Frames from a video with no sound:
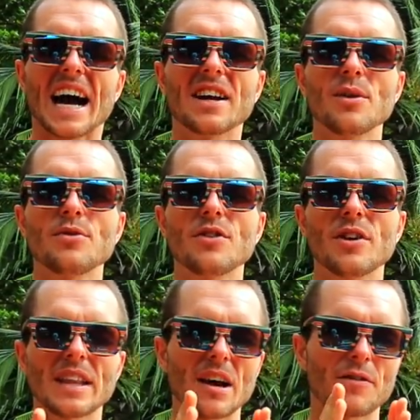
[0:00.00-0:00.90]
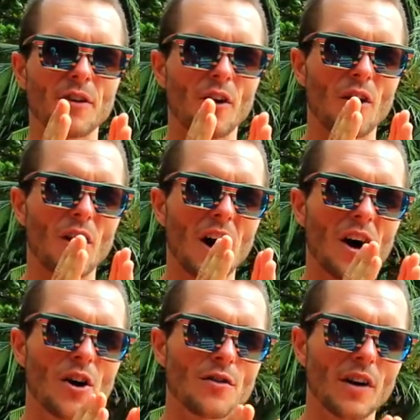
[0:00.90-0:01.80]
and I was doing that for
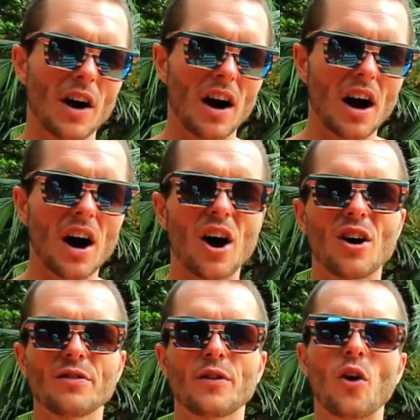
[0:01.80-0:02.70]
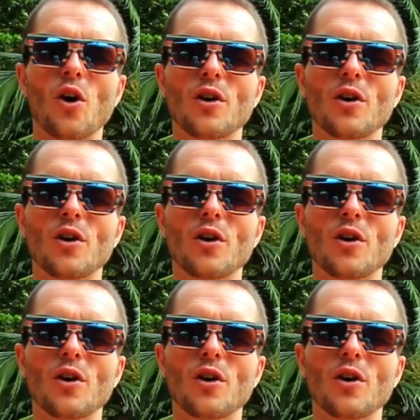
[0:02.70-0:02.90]
over half